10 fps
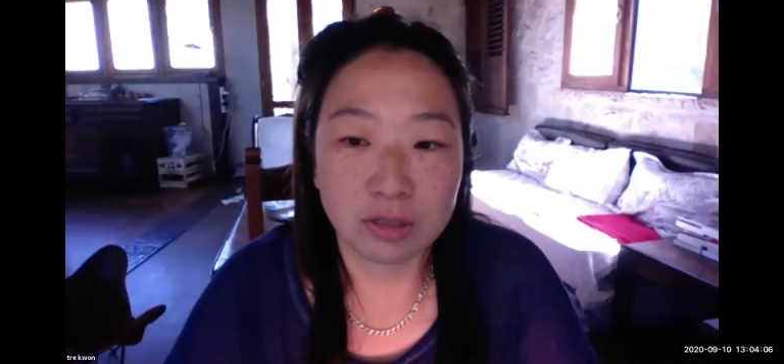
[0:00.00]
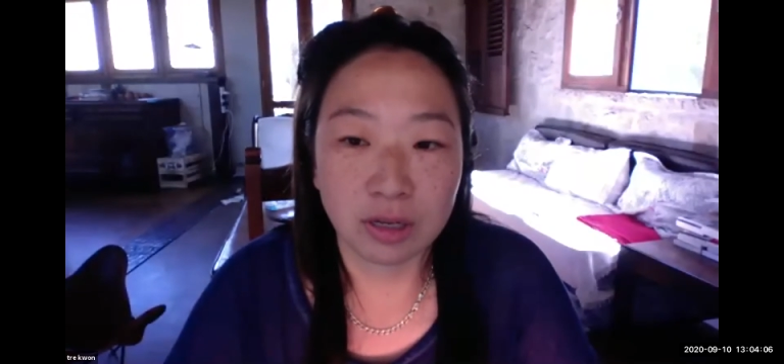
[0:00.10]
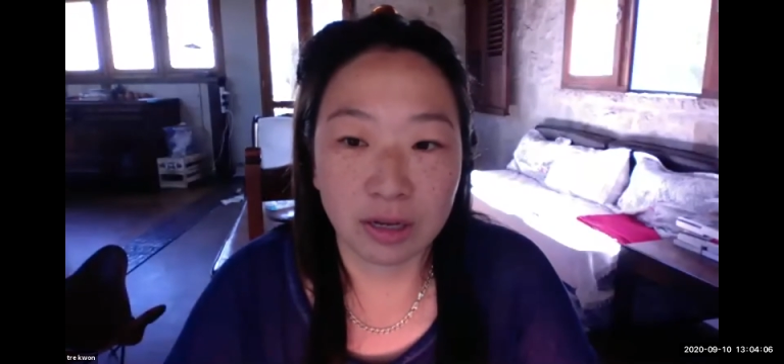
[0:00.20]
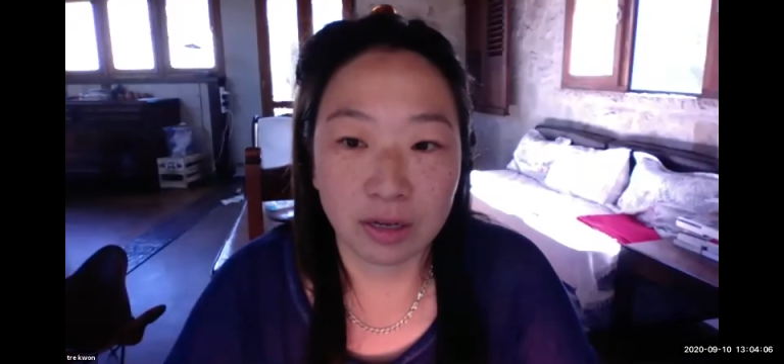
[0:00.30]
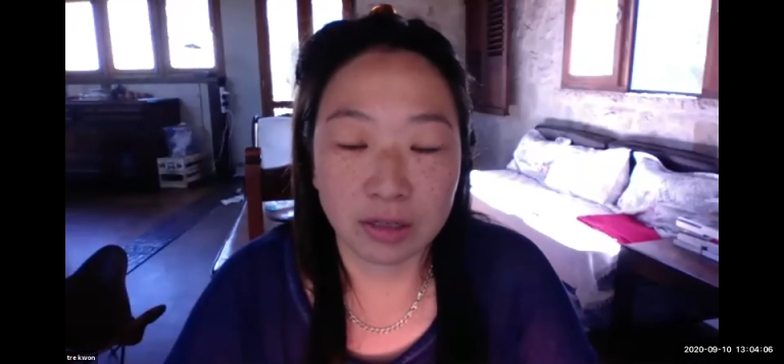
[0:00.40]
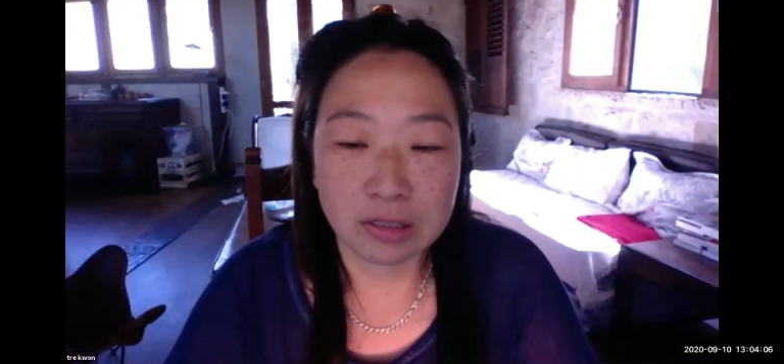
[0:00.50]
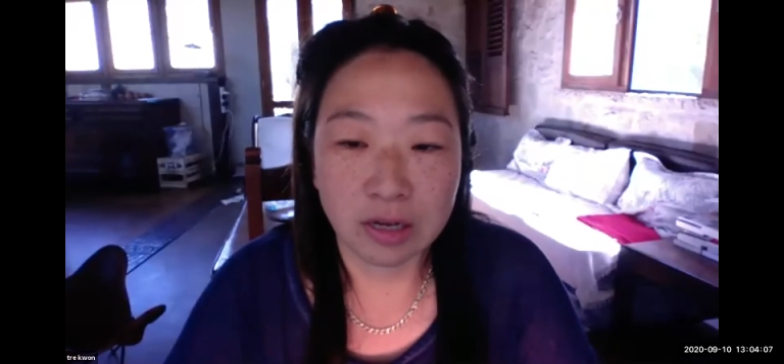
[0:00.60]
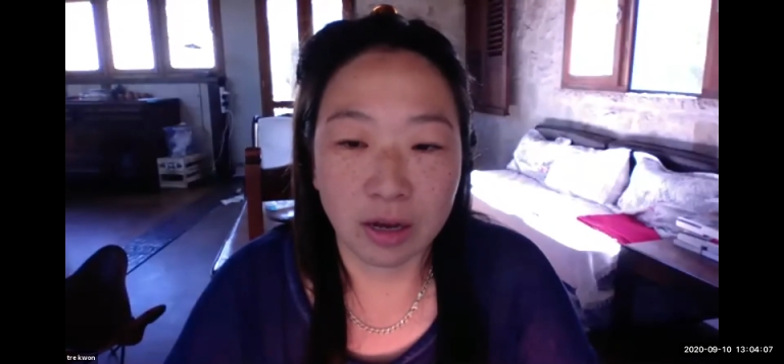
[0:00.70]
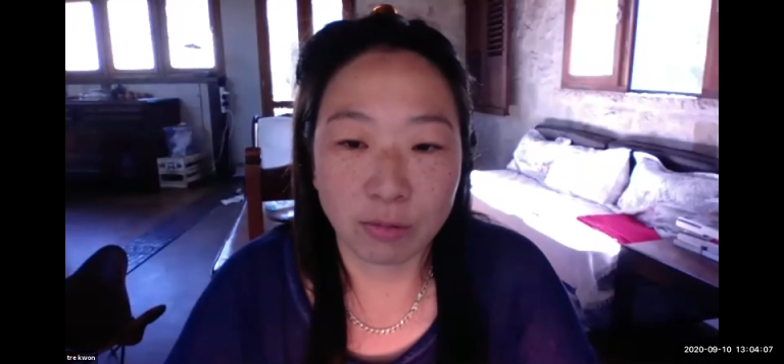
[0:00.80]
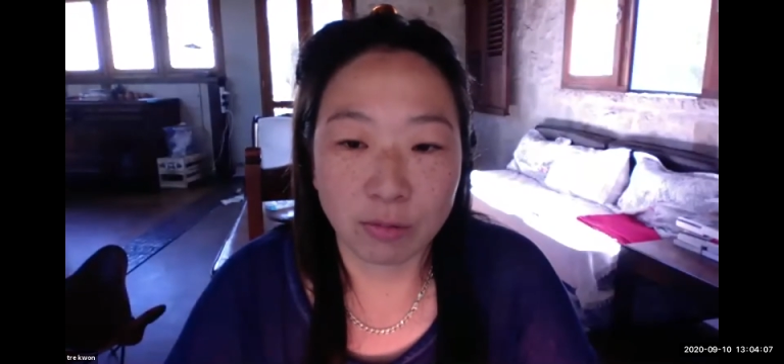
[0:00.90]
and
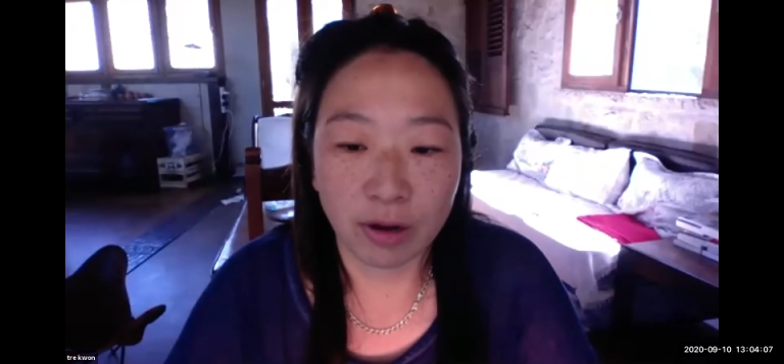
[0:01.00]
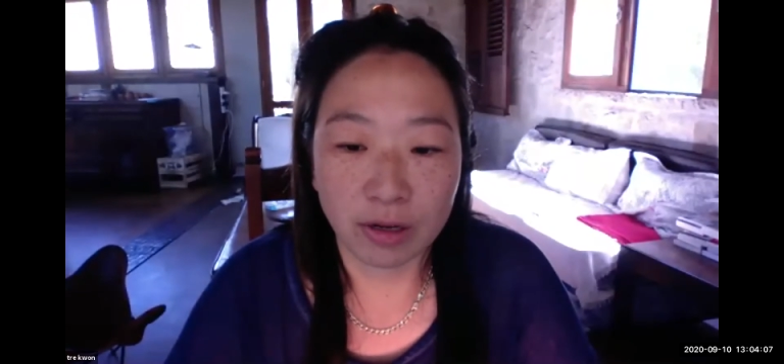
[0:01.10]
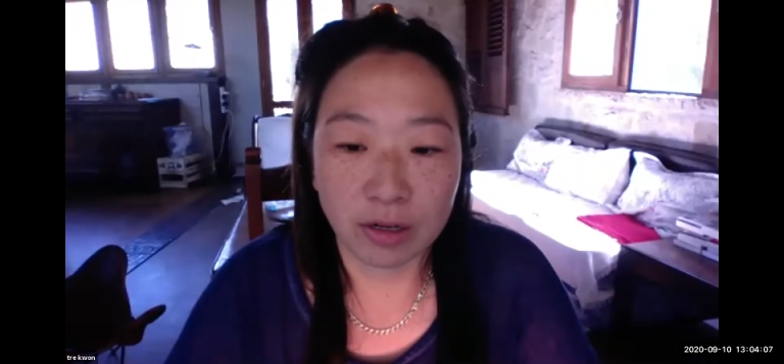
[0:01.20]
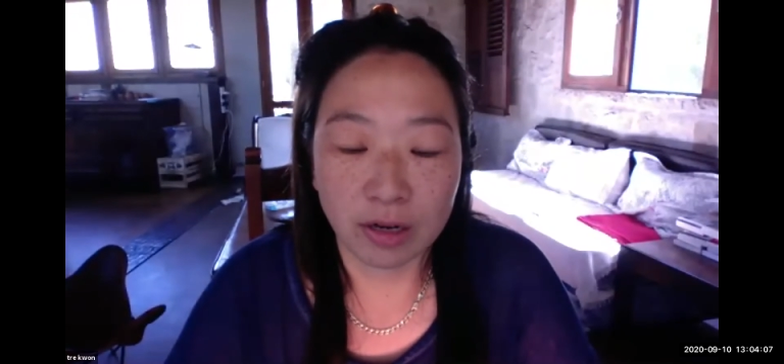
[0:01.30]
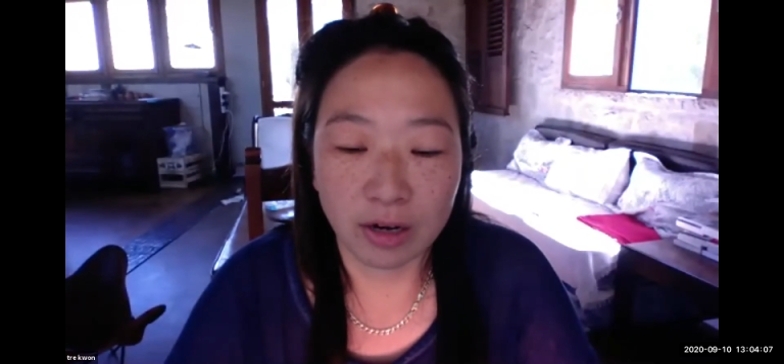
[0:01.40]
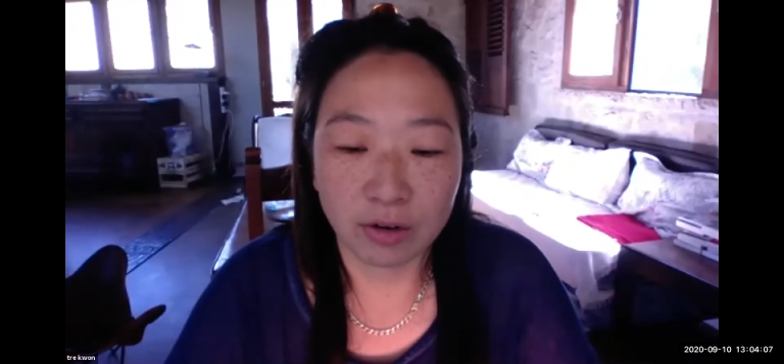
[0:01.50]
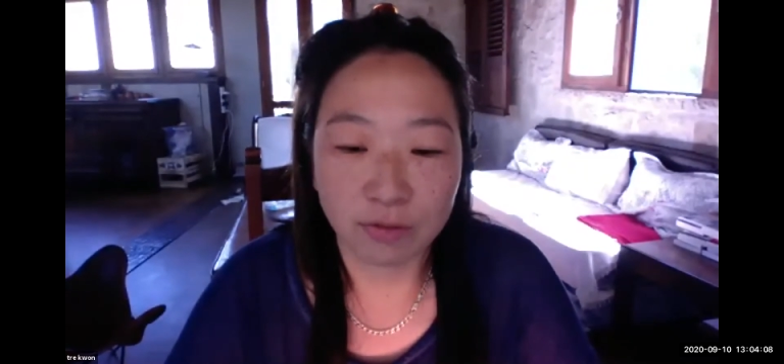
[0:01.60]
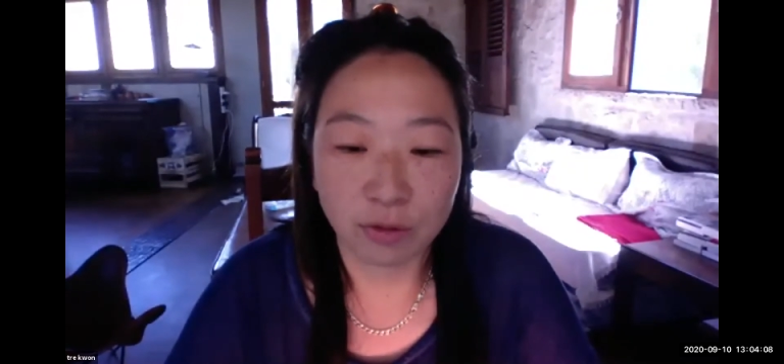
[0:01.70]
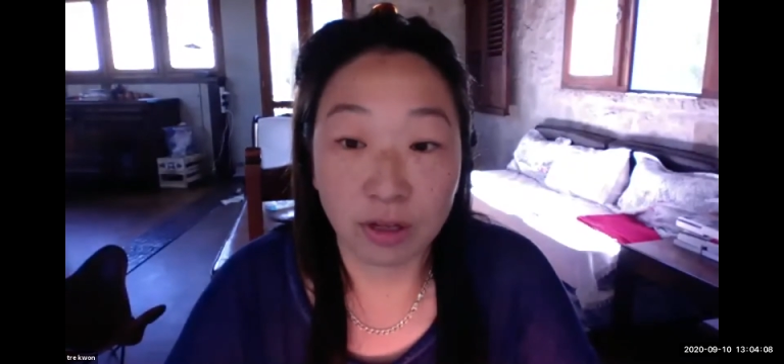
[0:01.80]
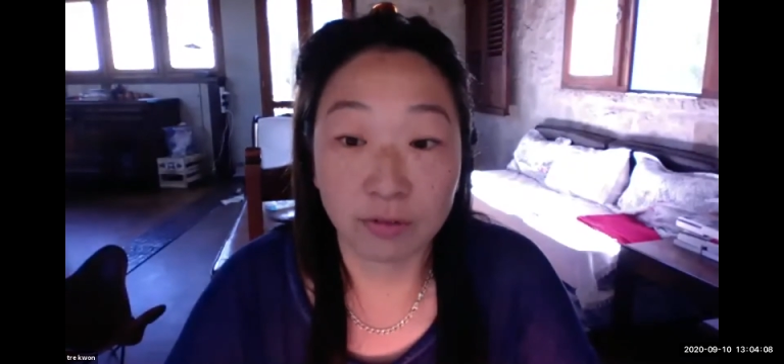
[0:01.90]
I write and edit
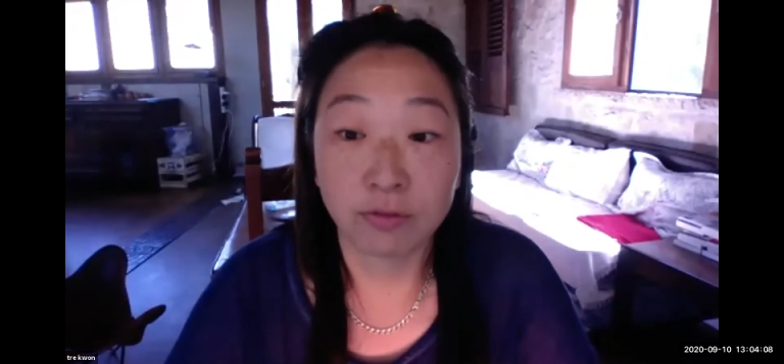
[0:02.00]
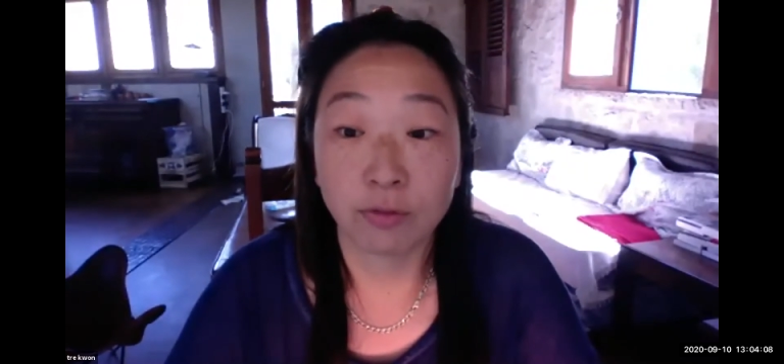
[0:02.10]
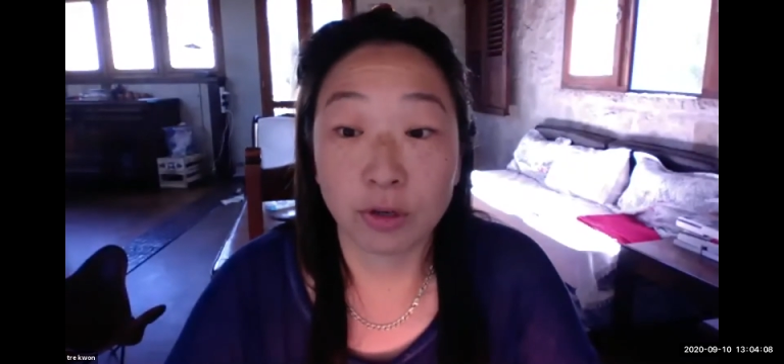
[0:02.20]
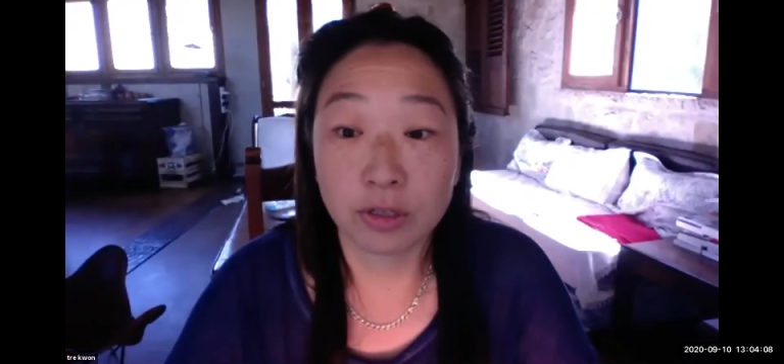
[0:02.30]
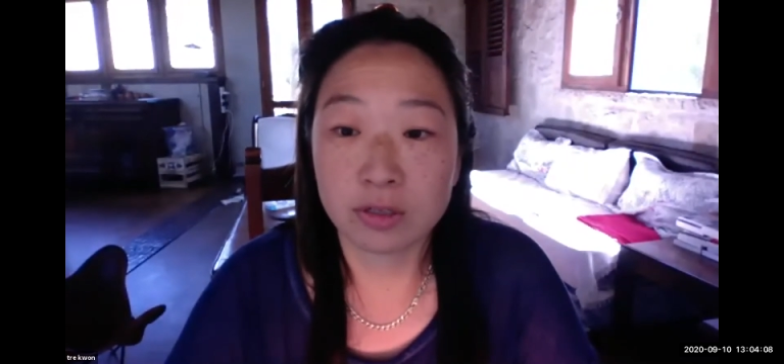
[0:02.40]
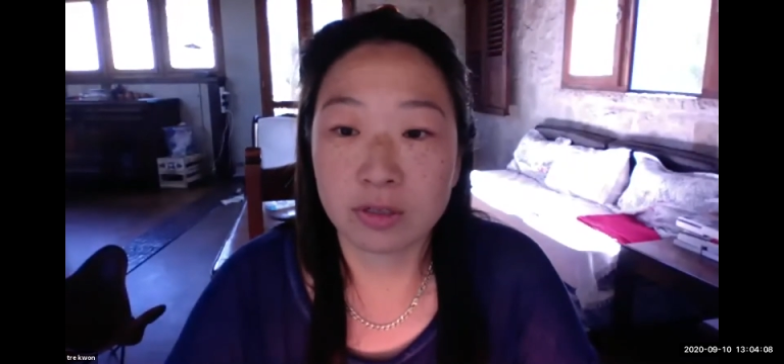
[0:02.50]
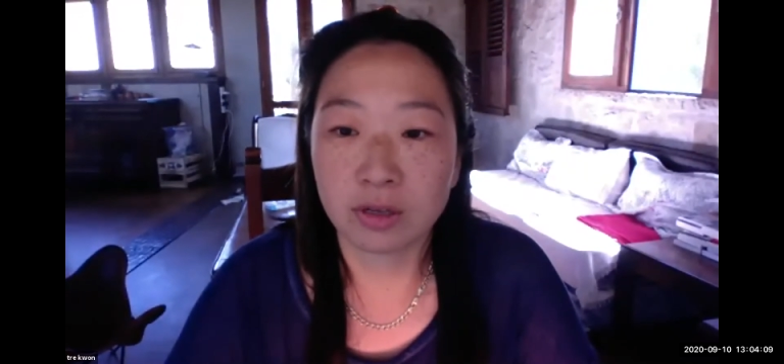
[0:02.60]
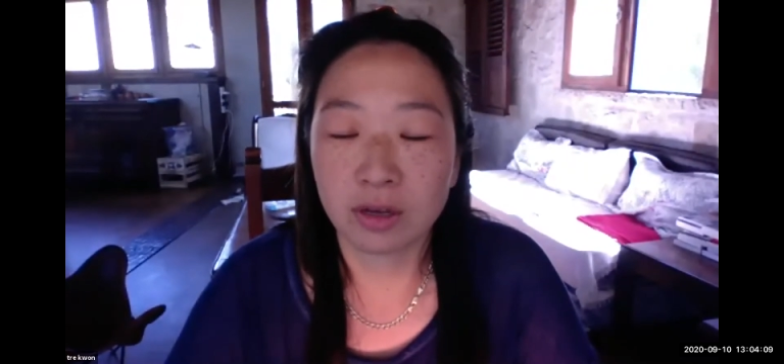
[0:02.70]
for Left Voice,